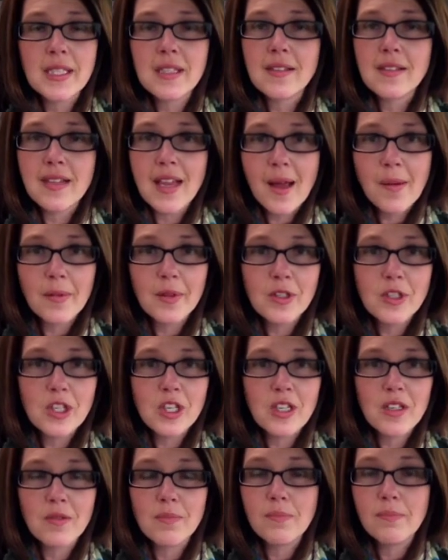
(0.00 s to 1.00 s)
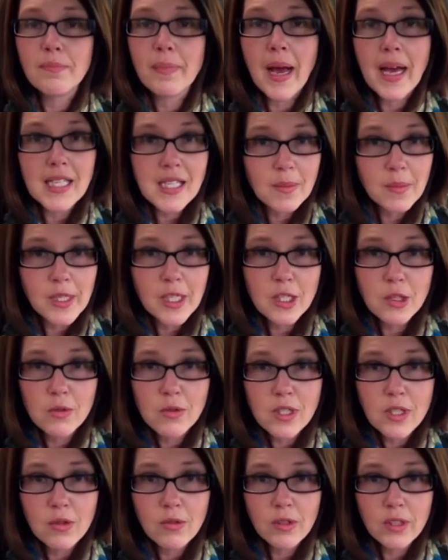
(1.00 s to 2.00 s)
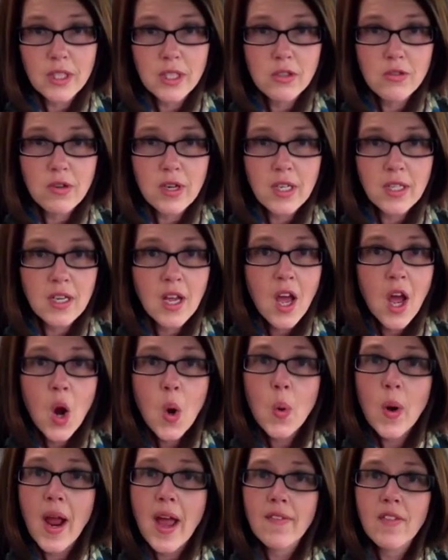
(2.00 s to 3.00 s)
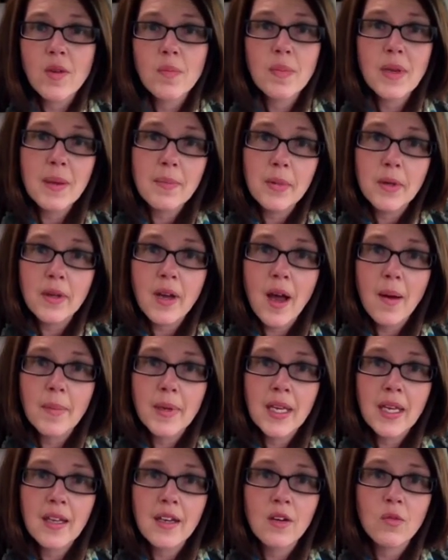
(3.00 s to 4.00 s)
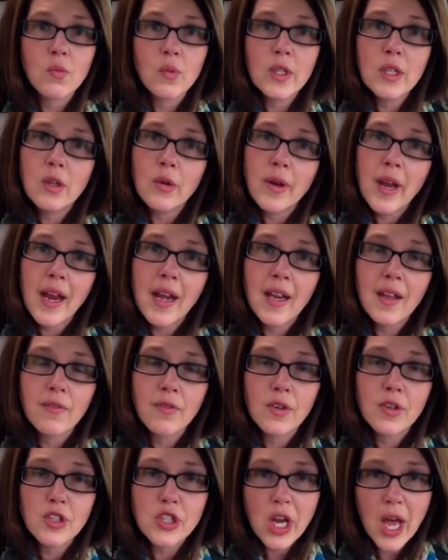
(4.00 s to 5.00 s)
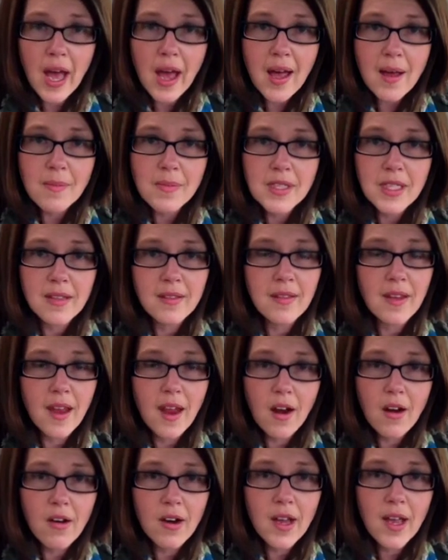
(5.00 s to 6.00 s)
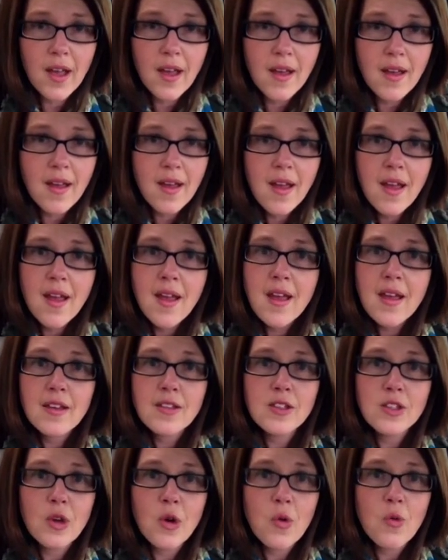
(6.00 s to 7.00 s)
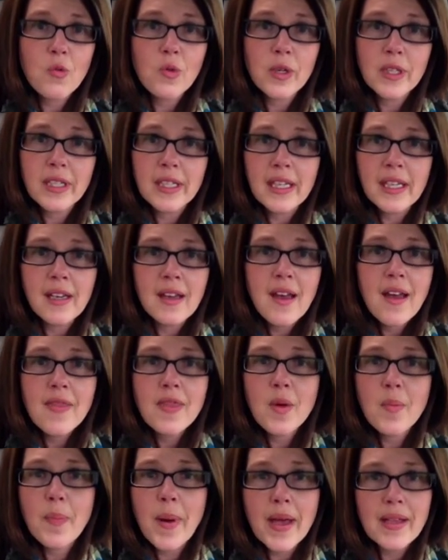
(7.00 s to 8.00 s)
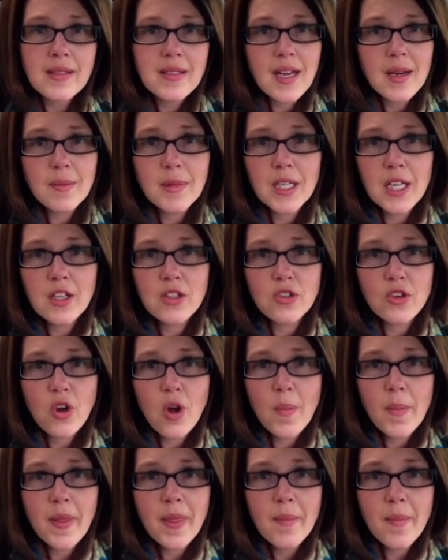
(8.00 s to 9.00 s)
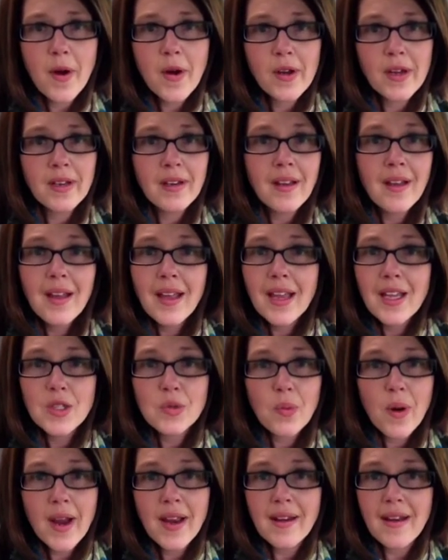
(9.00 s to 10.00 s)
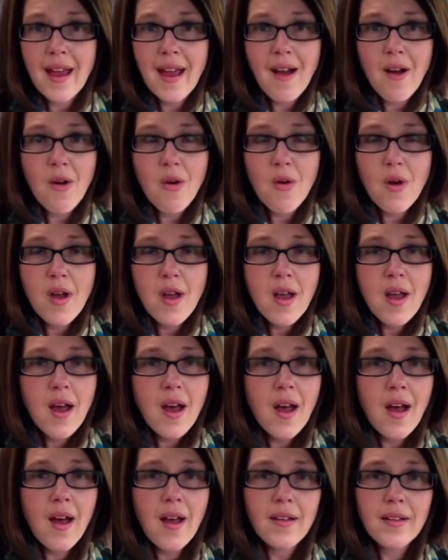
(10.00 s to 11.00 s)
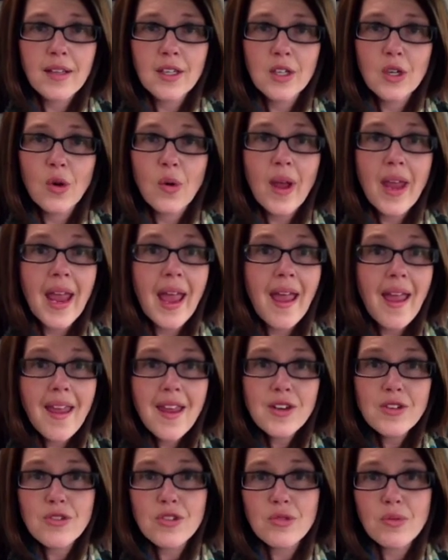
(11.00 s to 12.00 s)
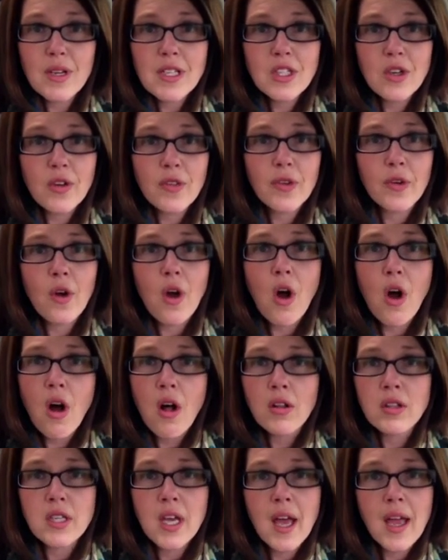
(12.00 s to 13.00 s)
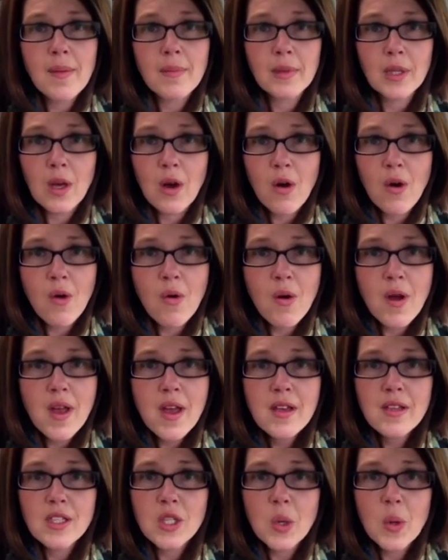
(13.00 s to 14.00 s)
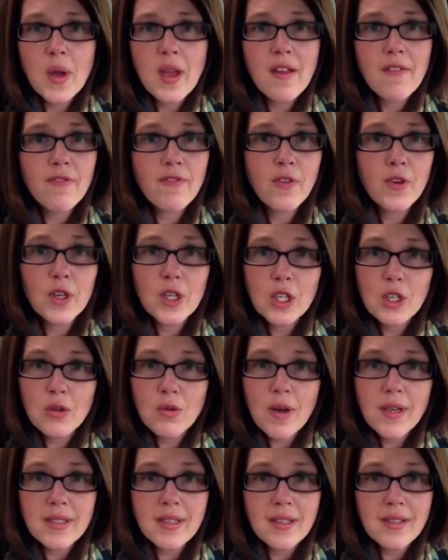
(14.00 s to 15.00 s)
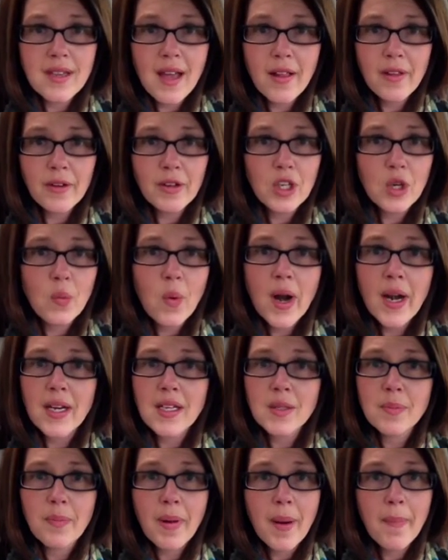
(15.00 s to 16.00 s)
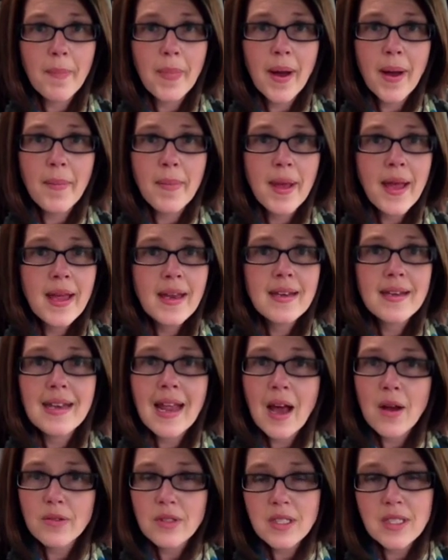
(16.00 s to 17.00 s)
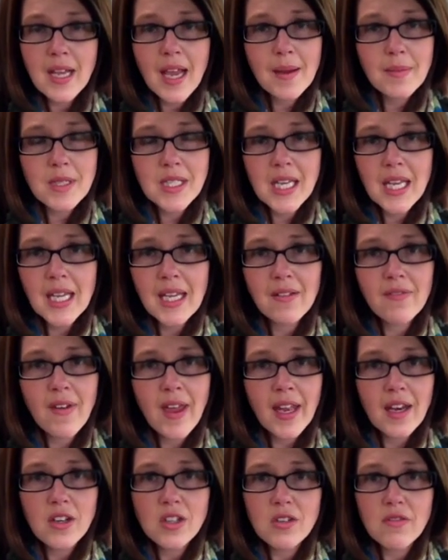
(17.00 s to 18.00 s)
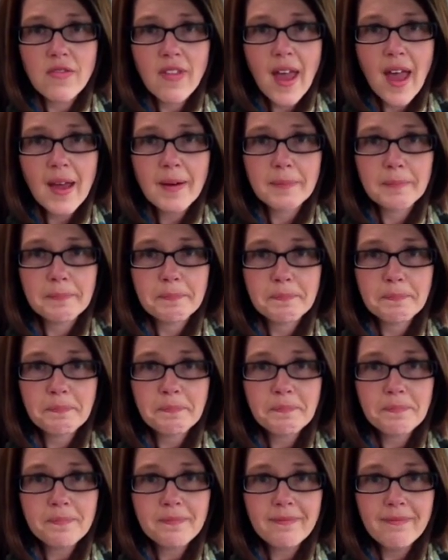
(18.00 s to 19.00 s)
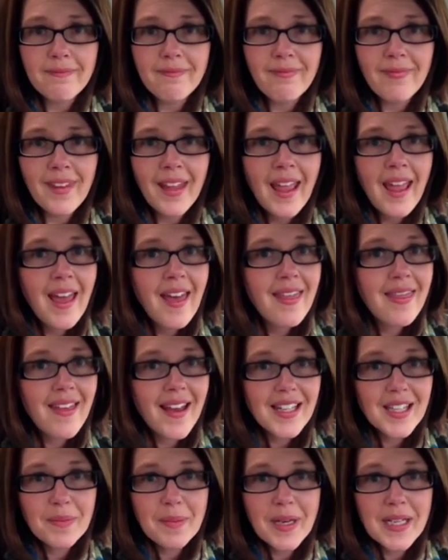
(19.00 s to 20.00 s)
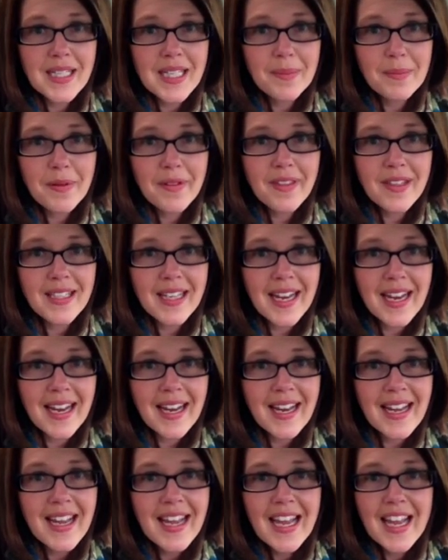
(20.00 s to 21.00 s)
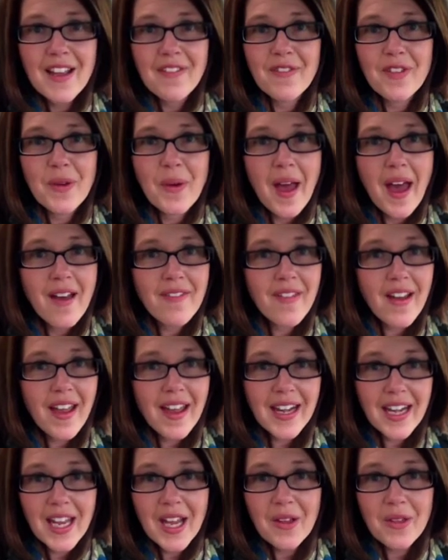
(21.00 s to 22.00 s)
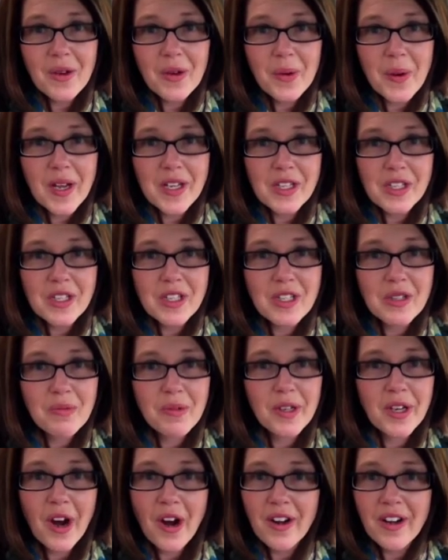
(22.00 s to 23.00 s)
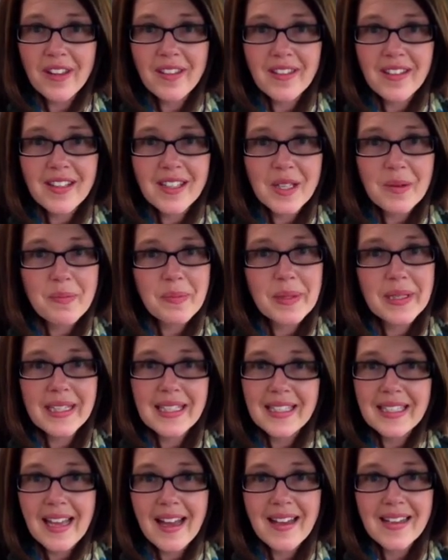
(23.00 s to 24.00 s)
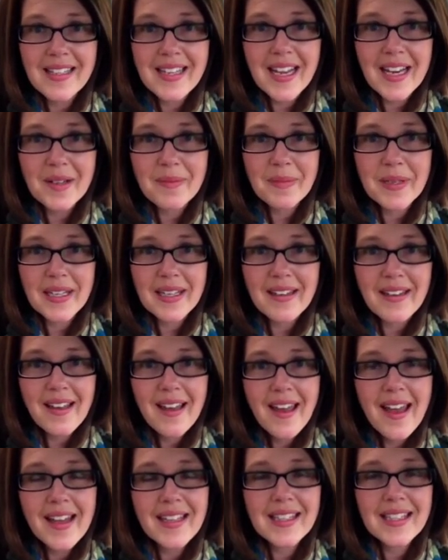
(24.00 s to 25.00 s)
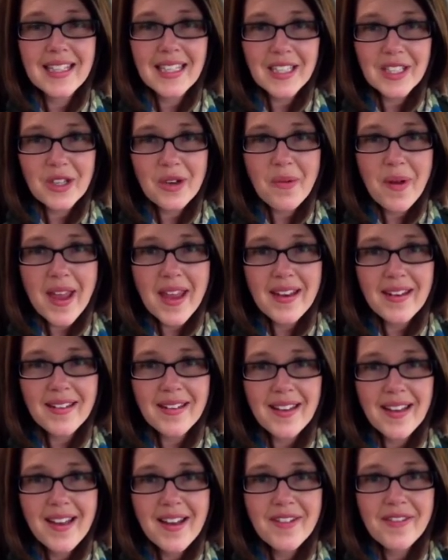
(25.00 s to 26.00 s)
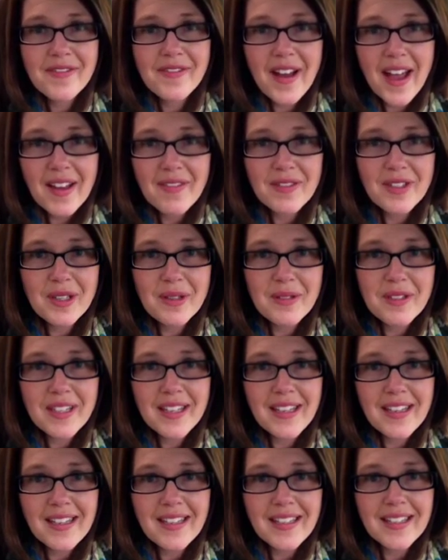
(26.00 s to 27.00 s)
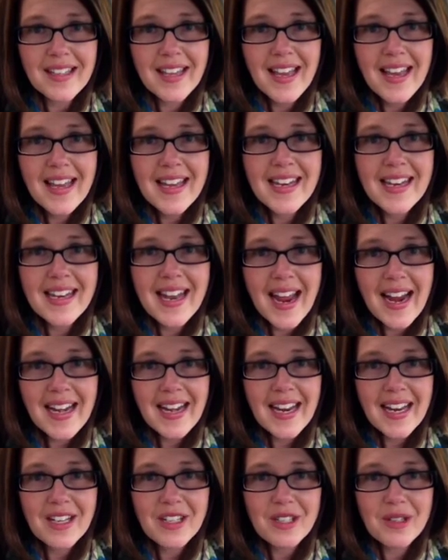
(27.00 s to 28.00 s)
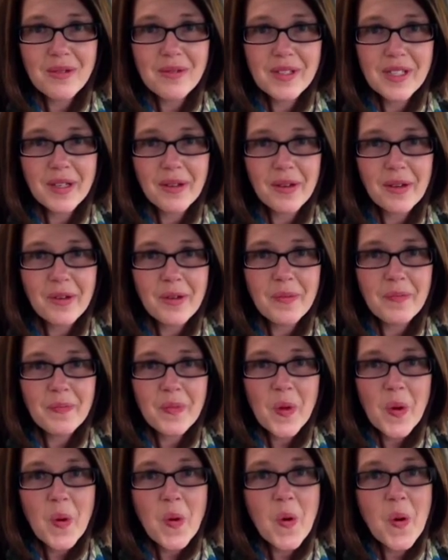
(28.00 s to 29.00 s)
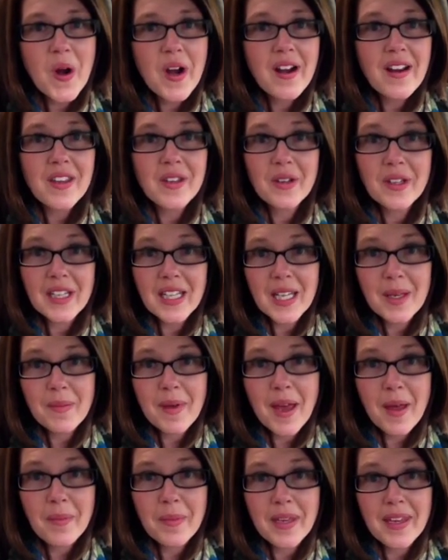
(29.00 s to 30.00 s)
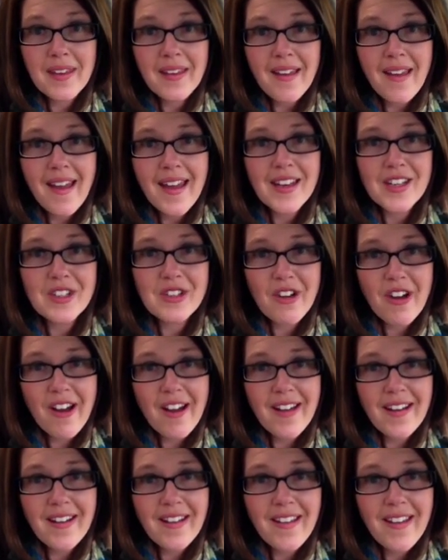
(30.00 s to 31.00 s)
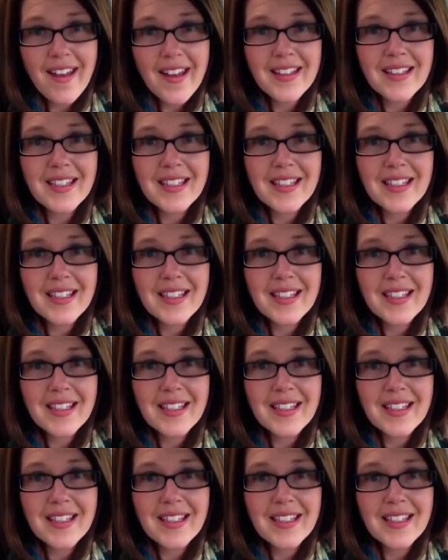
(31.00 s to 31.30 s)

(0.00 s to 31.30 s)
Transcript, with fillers: is established in a, possibly a new school district. We're having people coming in and relocating for jobs in the area. So, really, the best time to get your home on the market is right now. Uh, you know, interest rates are at their all-time low so if for you as a seller you're wanting to bump up now's the time to take advantage of that that's my tip of the day. If you have any other questions regarding this, please contact me at 608 526 9820 or you can email me at dawn at